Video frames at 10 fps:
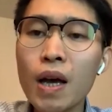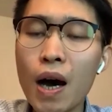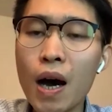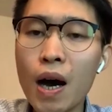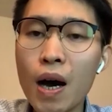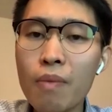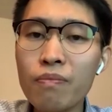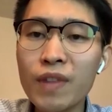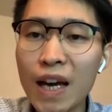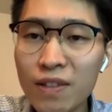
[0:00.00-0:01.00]
Uh,
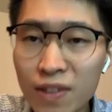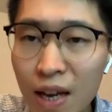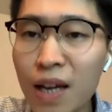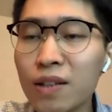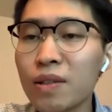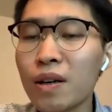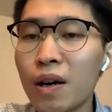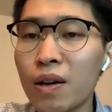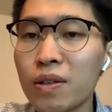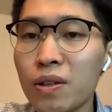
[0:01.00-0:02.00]
that said,
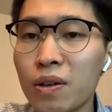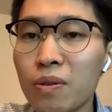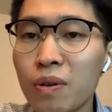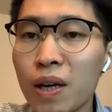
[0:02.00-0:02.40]
you know,